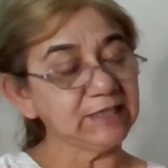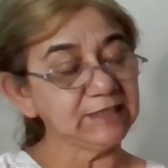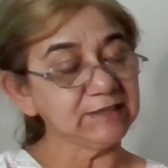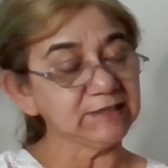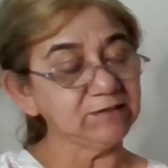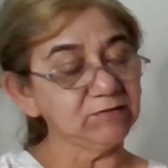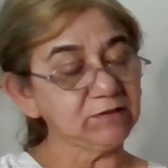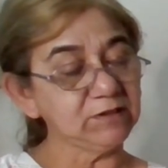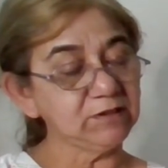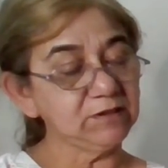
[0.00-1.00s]
Thai silk.
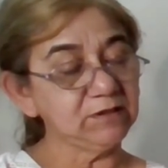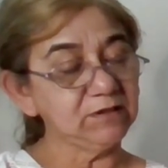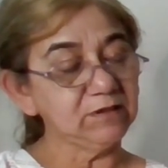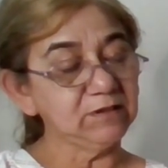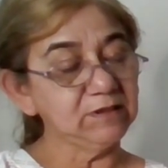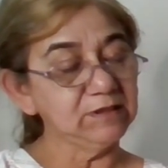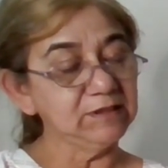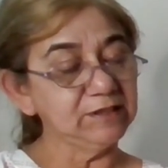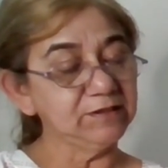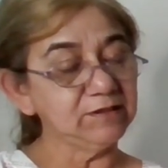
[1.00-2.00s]

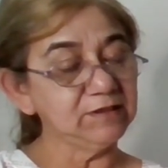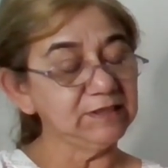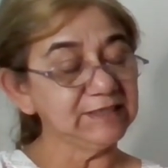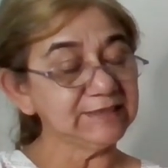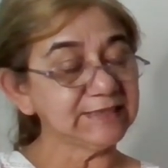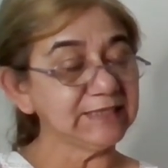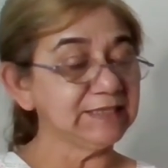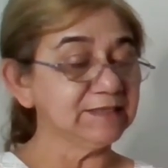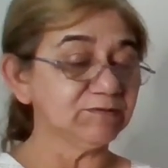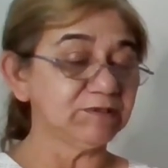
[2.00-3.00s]
Glitzy
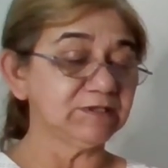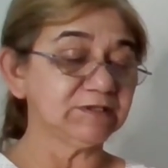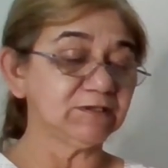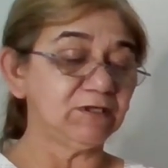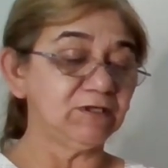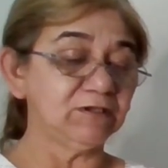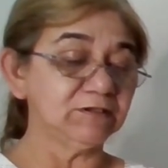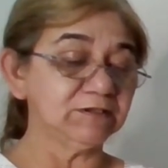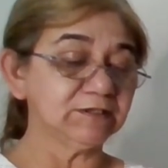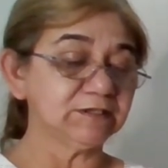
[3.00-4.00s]
is what it's
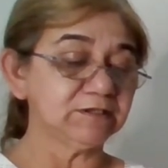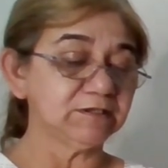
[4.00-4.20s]
called.